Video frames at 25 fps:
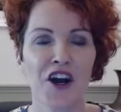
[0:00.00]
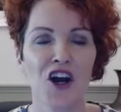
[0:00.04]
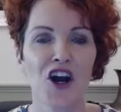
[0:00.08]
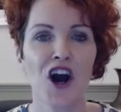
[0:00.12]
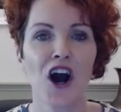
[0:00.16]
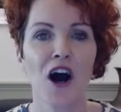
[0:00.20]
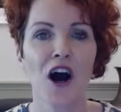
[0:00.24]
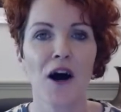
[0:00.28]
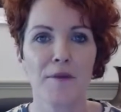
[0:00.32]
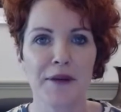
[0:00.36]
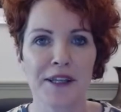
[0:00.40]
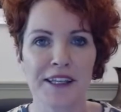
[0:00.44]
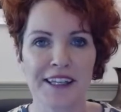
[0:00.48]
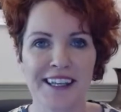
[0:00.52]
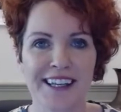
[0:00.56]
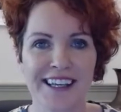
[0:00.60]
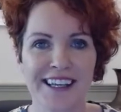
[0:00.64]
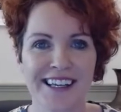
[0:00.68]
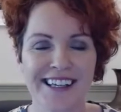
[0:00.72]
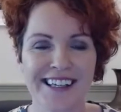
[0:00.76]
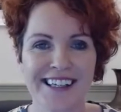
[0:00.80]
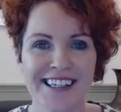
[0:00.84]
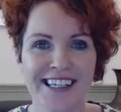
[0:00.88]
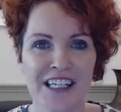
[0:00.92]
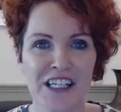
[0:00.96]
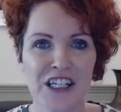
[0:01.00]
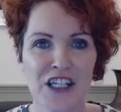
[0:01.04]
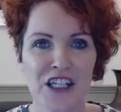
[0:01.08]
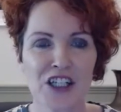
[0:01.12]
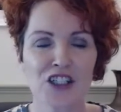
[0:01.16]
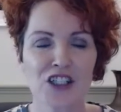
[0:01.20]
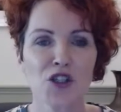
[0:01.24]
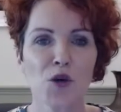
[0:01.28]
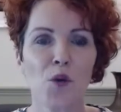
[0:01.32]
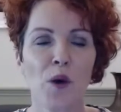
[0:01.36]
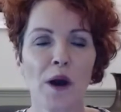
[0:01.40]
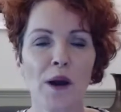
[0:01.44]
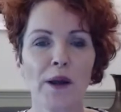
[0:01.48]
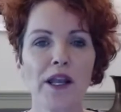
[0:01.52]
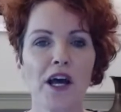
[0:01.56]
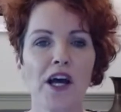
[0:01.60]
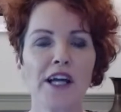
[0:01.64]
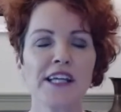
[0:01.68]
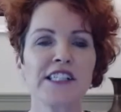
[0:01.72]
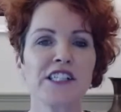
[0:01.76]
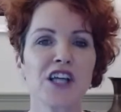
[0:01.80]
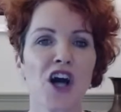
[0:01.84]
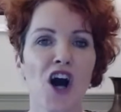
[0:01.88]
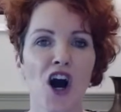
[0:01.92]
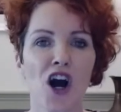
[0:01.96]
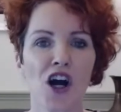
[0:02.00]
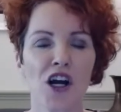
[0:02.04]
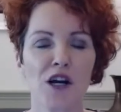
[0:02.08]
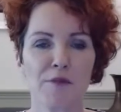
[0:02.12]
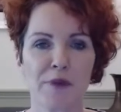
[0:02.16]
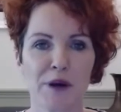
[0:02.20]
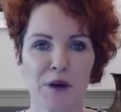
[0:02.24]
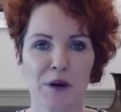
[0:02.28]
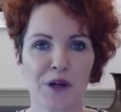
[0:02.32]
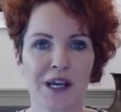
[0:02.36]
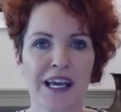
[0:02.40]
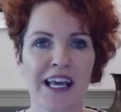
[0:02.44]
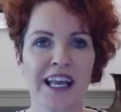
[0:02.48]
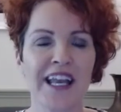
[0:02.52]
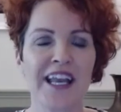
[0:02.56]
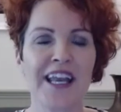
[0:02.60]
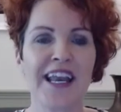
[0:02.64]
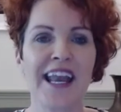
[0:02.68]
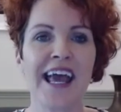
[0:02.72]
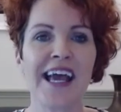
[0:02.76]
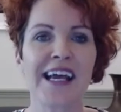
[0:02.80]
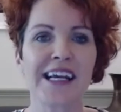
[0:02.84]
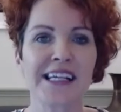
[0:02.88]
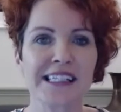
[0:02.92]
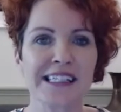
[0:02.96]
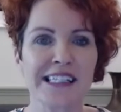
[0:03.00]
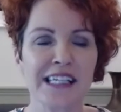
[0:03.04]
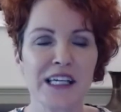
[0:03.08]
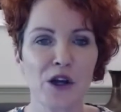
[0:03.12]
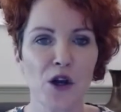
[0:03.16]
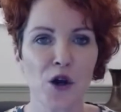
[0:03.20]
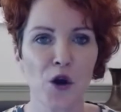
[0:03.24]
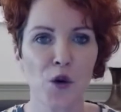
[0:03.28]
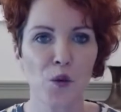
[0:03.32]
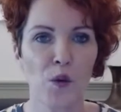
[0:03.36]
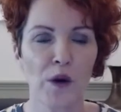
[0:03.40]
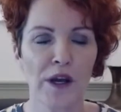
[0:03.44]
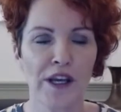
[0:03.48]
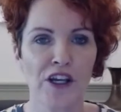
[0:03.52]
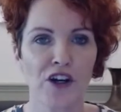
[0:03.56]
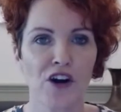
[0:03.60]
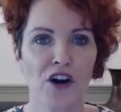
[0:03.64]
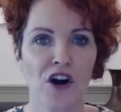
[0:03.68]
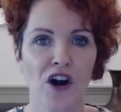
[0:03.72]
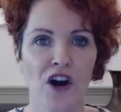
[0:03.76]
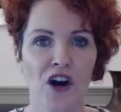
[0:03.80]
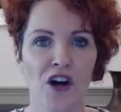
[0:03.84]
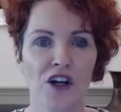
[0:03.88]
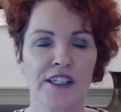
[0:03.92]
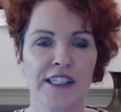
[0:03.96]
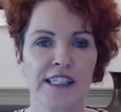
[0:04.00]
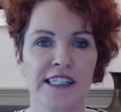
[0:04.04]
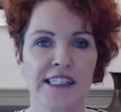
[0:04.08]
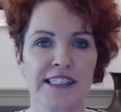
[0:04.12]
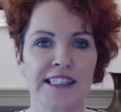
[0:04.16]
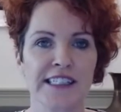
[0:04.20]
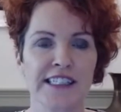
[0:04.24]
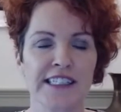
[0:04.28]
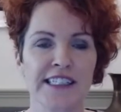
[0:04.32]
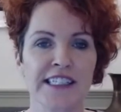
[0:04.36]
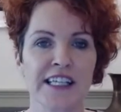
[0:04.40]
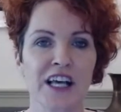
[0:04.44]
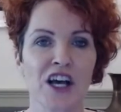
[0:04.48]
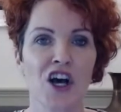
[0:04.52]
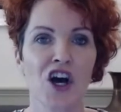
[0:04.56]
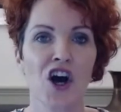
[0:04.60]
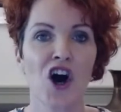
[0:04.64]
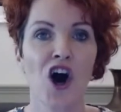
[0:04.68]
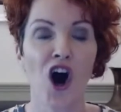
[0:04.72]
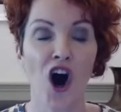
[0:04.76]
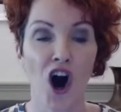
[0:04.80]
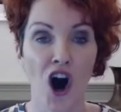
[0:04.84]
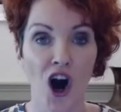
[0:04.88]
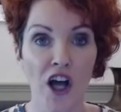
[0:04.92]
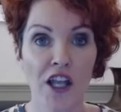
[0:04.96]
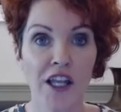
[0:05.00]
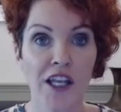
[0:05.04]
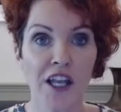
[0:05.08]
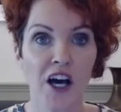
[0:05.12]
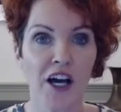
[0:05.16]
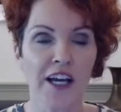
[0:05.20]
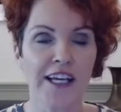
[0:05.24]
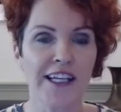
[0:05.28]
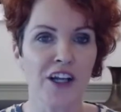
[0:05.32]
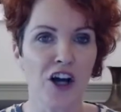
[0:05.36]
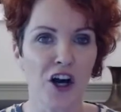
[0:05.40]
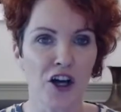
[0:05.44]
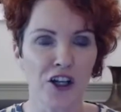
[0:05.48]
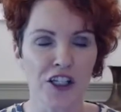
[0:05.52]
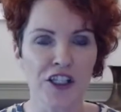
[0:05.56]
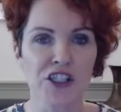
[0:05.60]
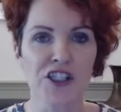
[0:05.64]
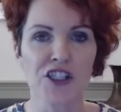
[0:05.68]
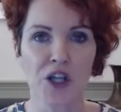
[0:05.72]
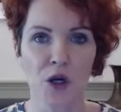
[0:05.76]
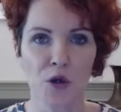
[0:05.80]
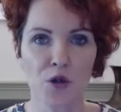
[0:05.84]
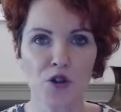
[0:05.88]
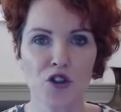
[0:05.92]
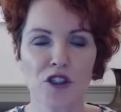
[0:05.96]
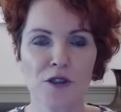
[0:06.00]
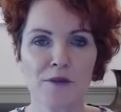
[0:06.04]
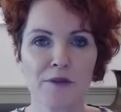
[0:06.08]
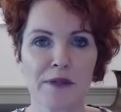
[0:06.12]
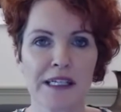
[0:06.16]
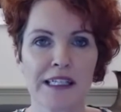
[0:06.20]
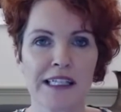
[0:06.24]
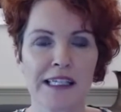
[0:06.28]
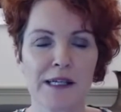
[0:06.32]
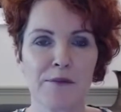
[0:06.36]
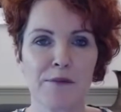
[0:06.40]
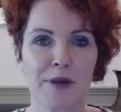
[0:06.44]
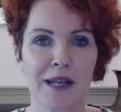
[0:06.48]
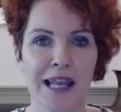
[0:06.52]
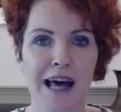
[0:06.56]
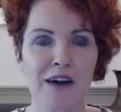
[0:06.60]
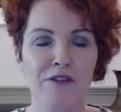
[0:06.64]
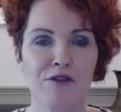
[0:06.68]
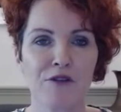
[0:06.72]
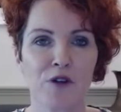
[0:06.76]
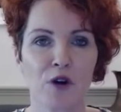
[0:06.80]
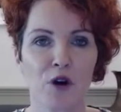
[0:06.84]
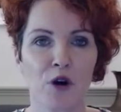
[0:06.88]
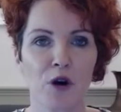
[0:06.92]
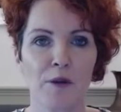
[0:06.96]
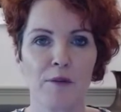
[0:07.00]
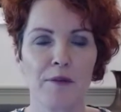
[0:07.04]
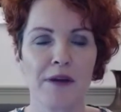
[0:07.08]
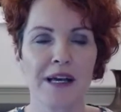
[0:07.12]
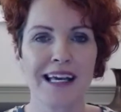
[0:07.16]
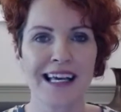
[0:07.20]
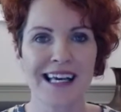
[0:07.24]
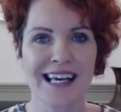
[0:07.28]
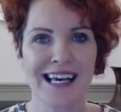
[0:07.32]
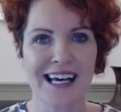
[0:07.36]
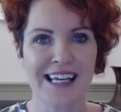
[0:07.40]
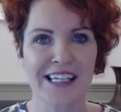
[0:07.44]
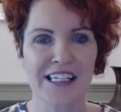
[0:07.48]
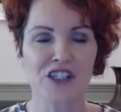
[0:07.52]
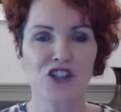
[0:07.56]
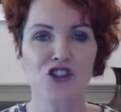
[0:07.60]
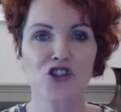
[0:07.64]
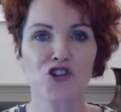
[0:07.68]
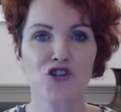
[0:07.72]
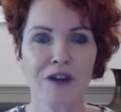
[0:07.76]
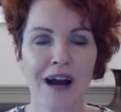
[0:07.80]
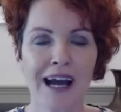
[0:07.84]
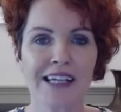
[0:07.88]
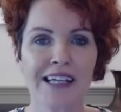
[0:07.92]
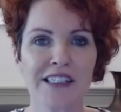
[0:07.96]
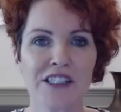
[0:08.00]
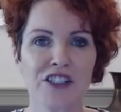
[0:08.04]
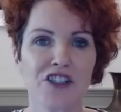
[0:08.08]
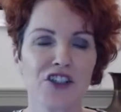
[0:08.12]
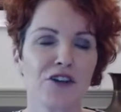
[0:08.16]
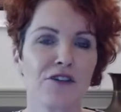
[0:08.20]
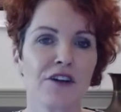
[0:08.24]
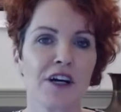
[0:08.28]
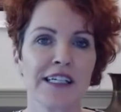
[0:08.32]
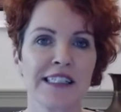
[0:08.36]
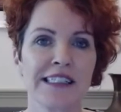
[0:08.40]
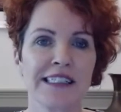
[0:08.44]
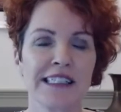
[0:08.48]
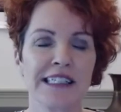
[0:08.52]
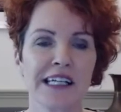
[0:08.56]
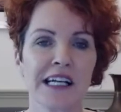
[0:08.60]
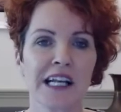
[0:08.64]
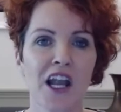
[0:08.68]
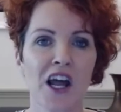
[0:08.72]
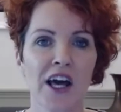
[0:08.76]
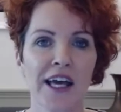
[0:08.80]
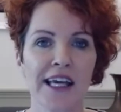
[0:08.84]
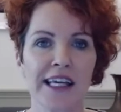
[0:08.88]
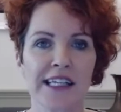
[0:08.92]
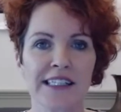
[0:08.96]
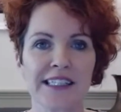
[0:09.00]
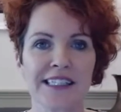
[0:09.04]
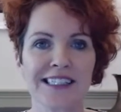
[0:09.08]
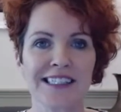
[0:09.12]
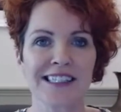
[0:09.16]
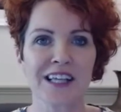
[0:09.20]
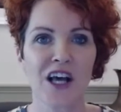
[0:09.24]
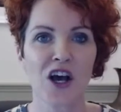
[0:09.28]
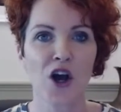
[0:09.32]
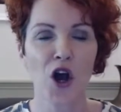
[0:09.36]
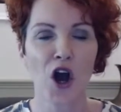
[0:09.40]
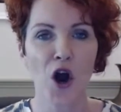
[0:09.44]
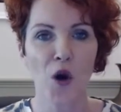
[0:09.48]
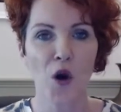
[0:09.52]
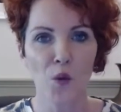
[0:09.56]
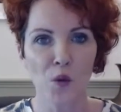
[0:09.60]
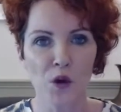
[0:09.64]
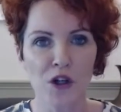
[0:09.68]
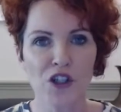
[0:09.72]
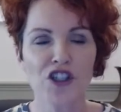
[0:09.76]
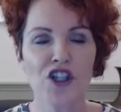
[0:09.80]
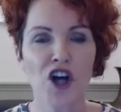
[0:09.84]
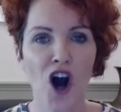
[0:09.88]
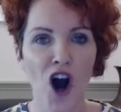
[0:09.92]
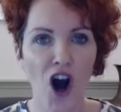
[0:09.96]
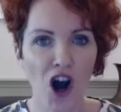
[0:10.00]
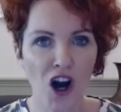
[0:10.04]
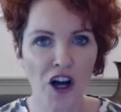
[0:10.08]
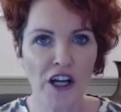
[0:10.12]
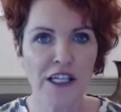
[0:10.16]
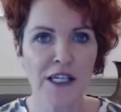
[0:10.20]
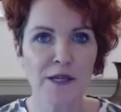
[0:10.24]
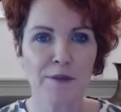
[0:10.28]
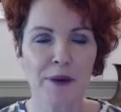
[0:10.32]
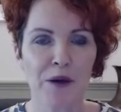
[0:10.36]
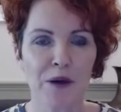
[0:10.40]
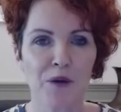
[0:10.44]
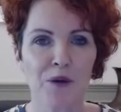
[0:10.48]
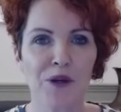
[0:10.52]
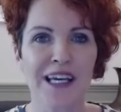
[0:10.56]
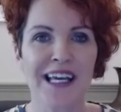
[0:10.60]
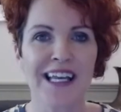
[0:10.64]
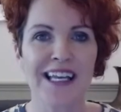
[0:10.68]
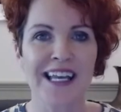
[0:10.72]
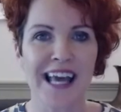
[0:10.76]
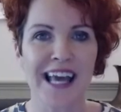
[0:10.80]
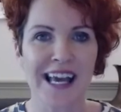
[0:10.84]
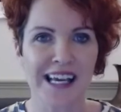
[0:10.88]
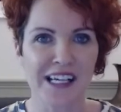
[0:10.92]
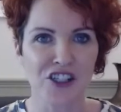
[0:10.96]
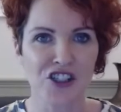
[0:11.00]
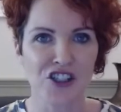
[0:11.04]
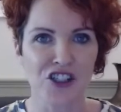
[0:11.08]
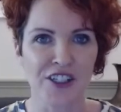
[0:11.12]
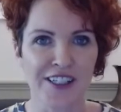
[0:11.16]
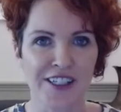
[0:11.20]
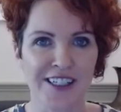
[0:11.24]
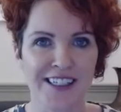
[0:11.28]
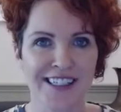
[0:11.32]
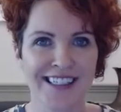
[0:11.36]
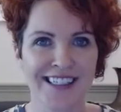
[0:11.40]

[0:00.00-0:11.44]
common. So when I talk about connecting with your audience online on a social media platform and attracting your ideal clients, we're talking about connection.